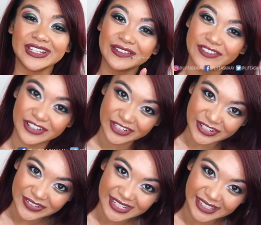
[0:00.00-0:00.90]
So if you're
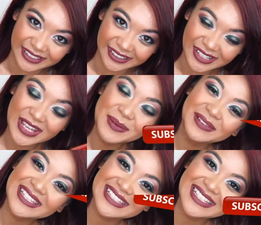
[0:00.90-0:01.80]
new here,
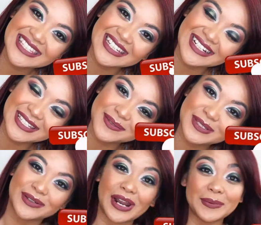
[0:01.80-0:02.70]
please consider
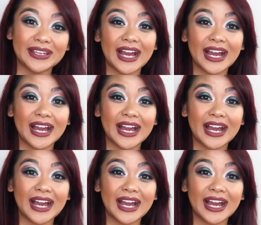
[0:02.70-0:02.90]
subscribing.